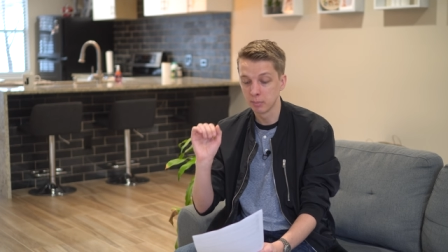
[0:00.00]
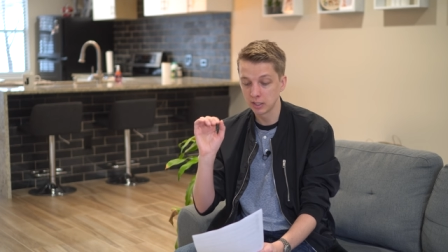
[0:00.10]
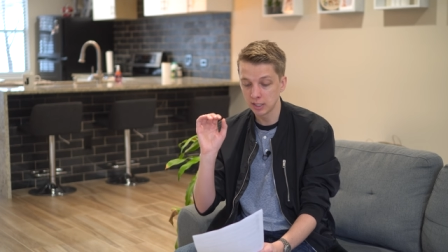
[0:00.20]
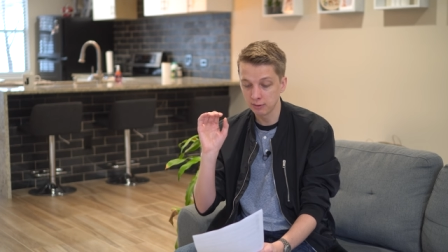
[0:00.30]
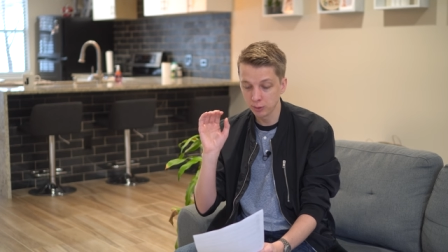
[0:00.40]

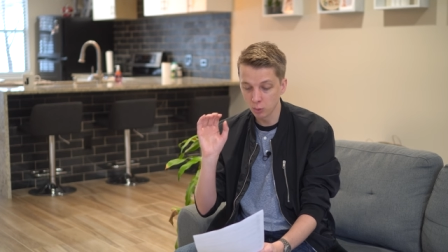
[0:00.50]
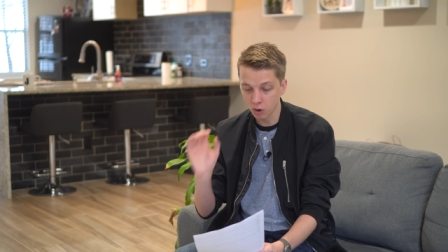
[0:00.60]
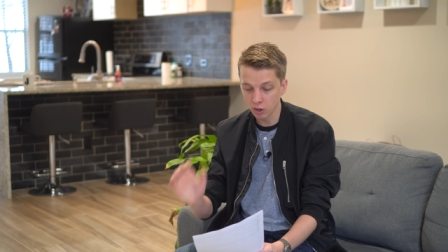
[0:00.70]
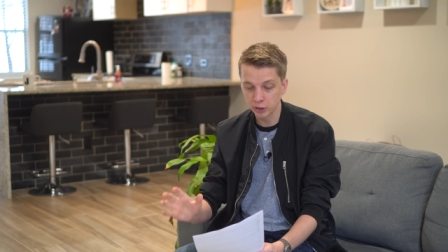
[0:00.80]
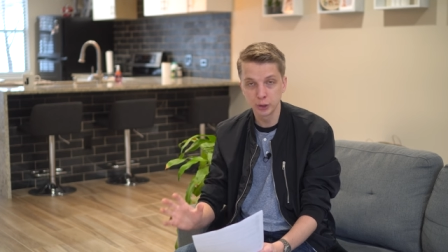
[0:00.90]
But if you
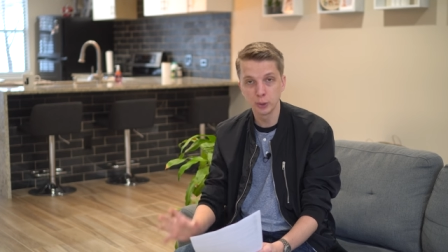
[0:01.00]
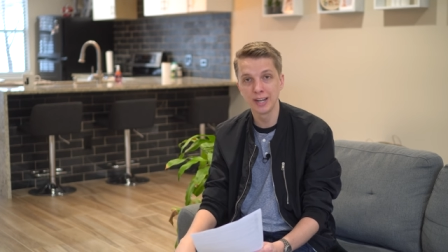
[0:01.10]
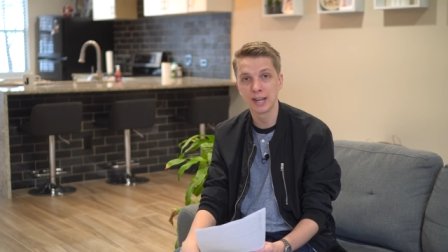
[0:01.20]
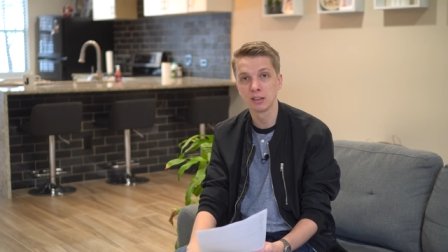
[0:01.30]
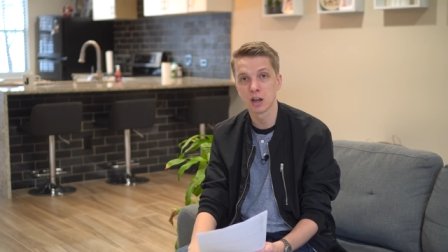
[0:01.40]
are
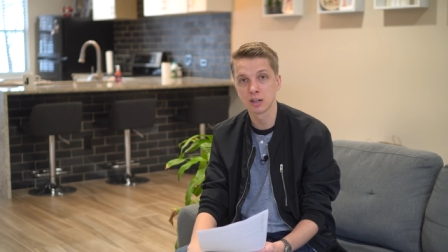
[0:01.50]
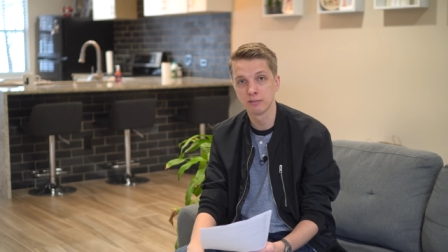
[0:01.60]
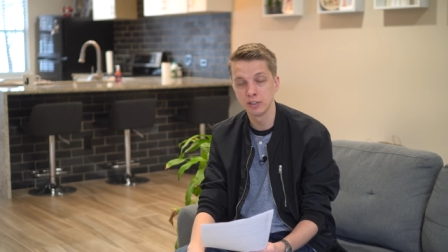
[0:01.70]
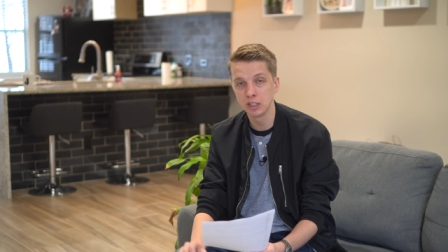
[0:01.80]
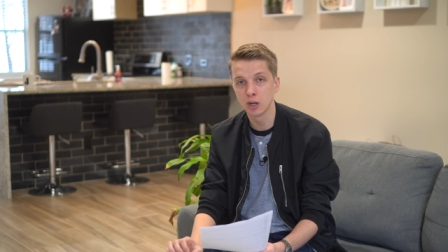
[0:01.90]
shooting a lot
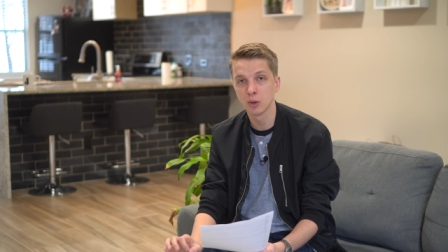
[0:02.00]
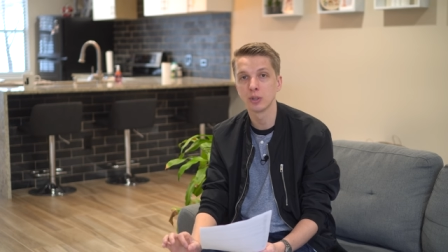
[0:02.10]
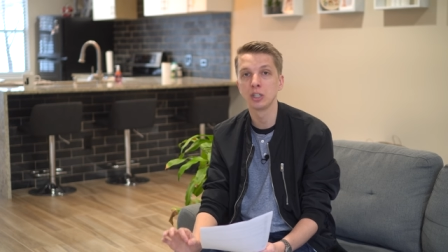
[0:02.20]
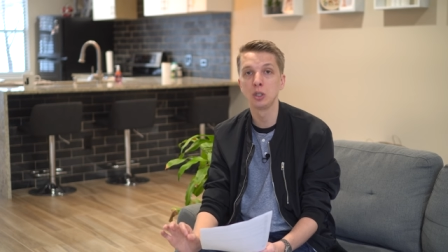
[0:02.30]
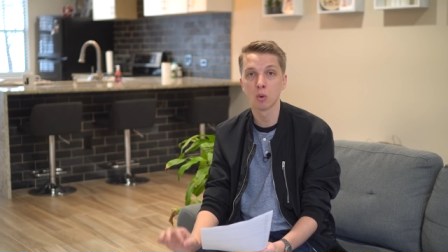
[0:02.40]
of
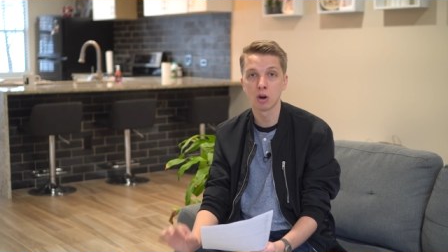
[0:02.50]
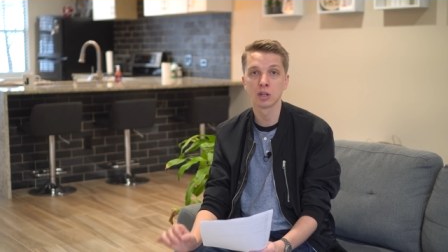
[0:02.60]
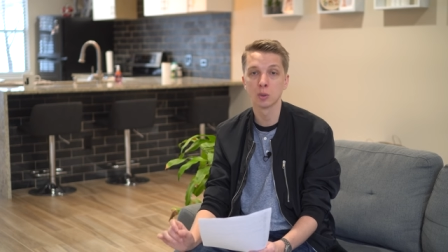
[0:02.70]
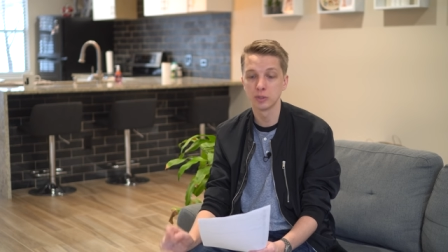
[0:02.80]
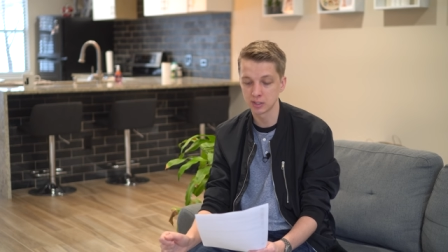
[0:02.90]
video, you are
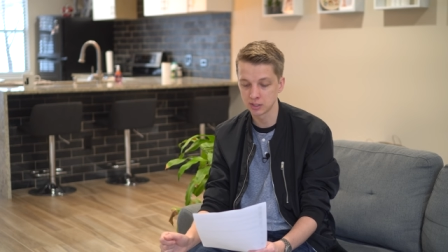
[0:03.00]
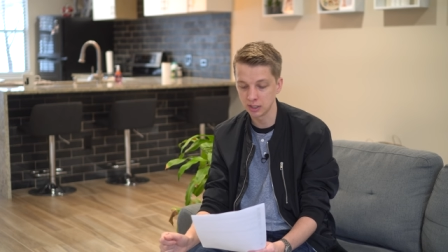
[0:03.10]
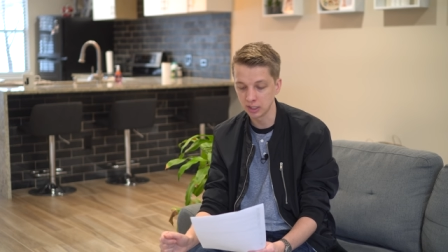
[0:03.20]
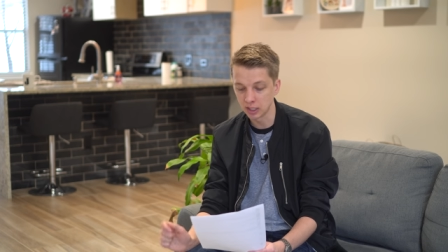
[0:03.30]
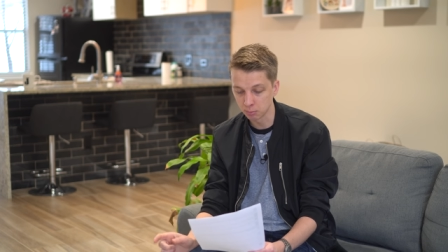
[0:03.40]
going to
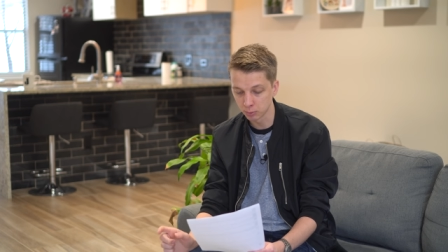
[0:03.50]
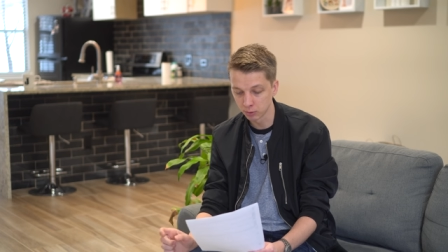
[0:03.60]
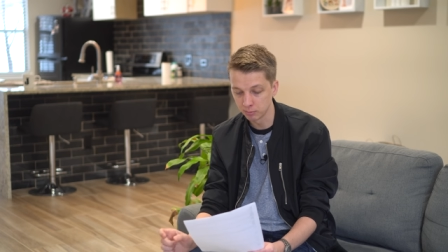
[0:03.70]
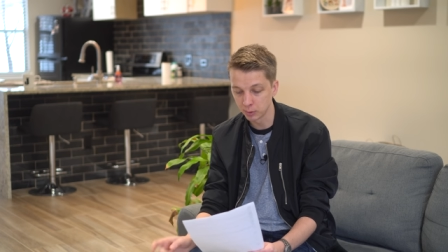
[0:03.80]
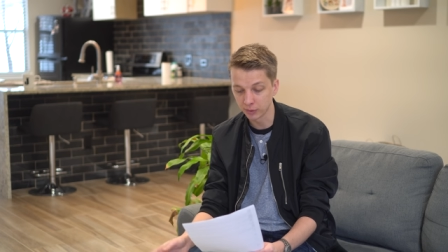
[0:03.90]
see an
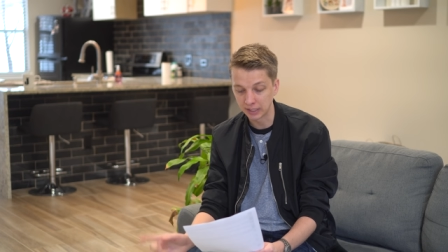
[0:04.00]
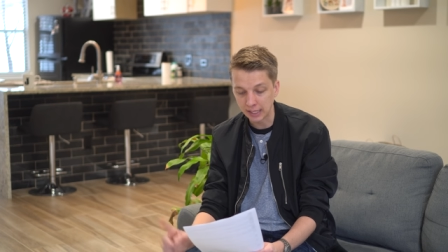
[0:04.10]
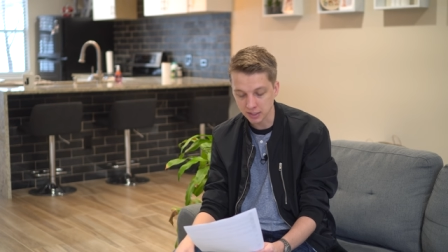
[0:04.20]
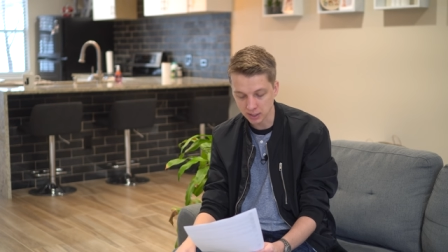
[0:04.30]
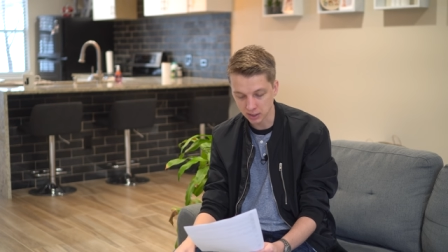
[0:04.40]
improvement with the
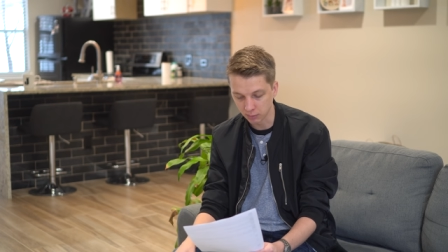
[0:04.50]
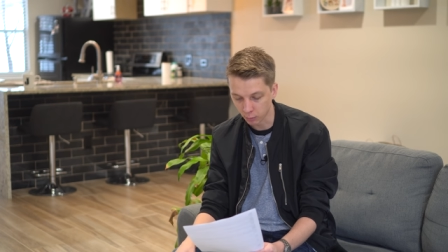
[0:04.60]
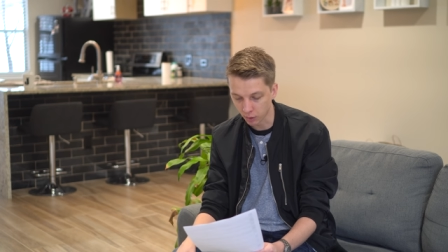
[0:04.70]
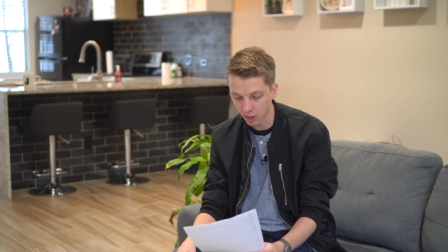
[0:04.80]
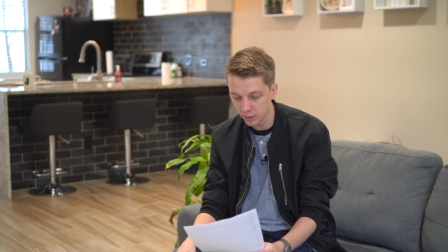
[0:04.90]

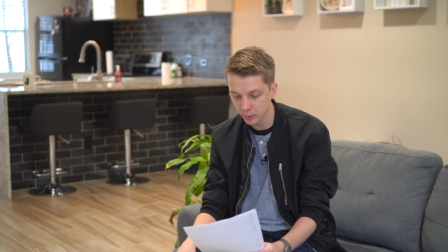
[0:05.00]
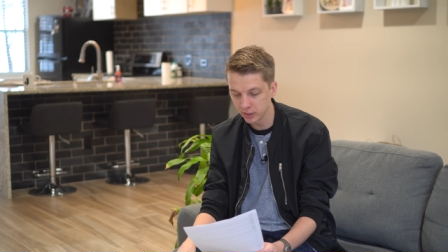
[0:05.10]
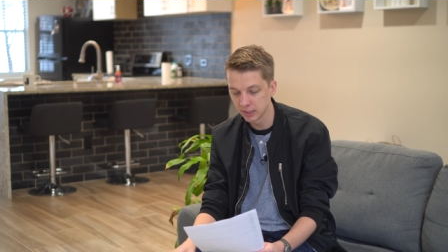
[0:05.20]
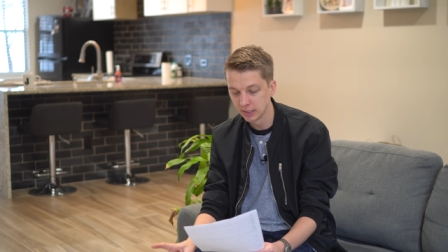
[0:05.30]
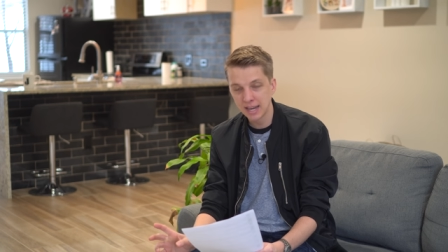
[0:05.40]
a6400.